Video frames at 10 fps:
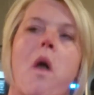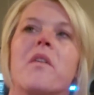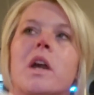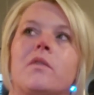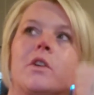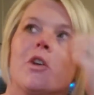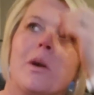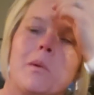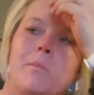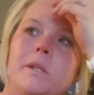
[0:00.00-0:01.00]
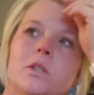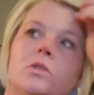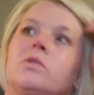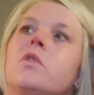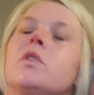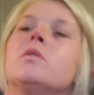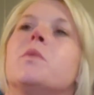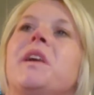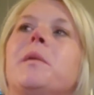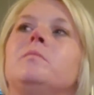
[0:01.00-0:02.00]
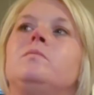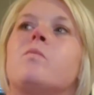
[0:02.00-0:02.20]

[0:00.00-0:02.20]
I gotta figure out my meals for this week.